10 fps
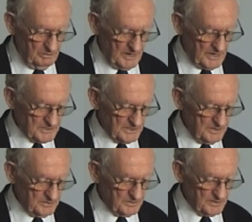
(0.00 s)
Partially
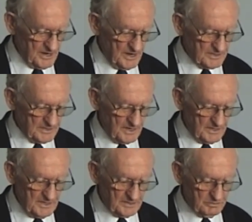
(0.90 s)
thawed out and
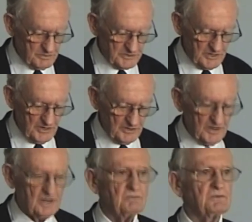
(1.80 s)
eager to push on,
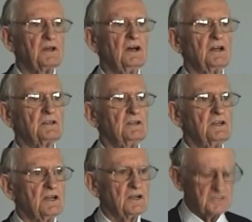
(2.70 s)
they left the hut
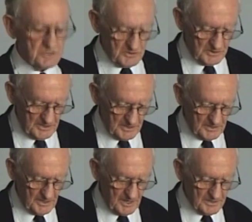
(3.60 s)
and shortly
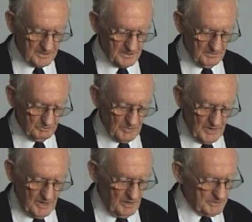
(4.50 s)
encountered
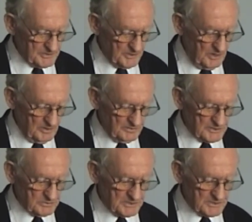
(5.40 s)
a patrol of
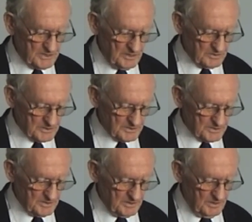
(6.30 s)
Swiss soldiers.
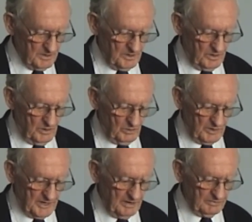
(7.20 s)

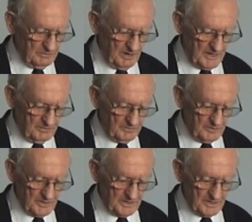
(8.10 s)
With heavy rain
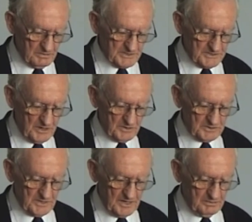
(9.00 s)
falling, they were soaked
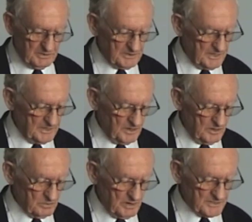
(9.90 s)
and bitterly
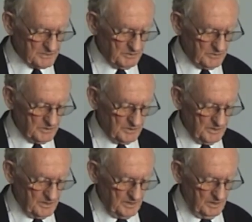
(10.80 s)
cold once more.
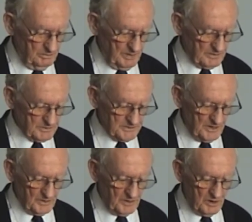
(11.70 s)
But it was
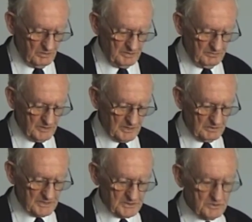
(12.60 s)
not long before they
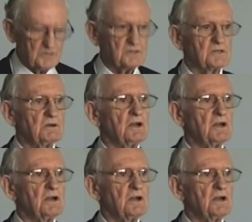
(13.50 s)
were escorted to a